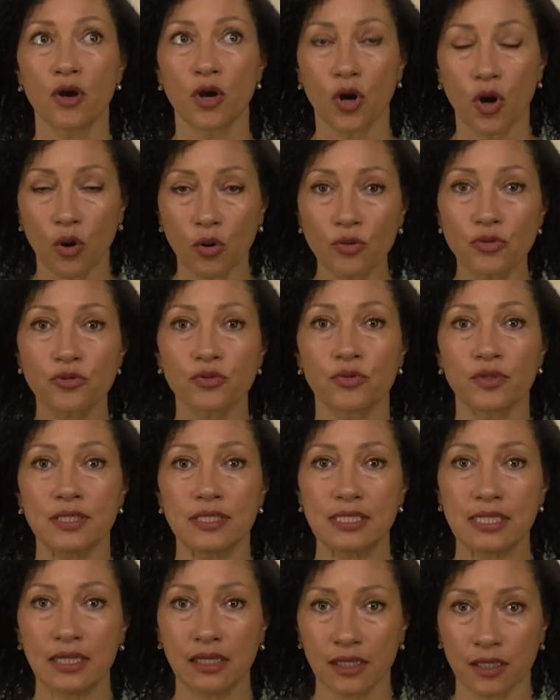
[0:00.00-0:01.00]
go through
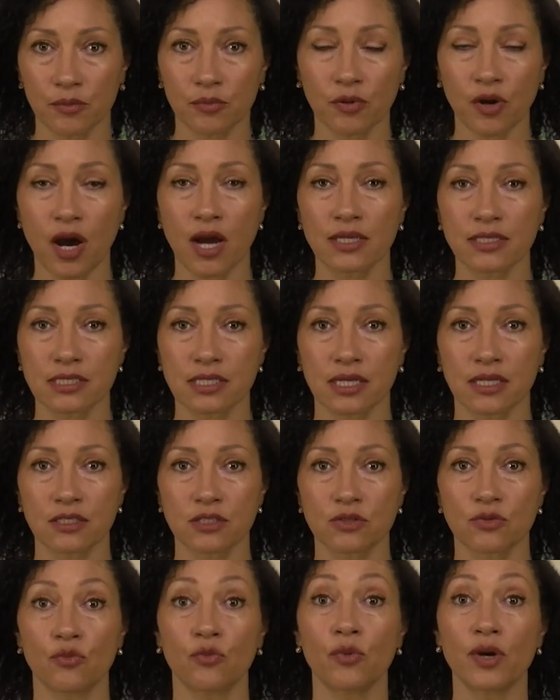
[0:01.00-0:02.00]
this healing
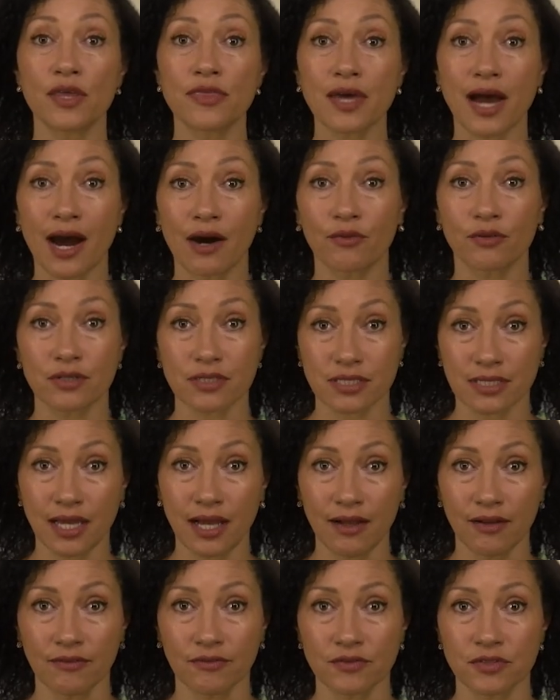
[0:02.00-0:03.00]
process with
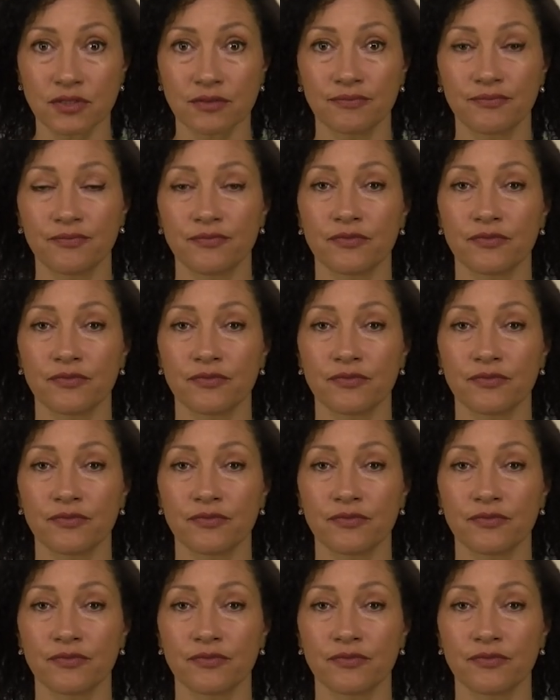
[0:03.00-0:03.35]
ourselves.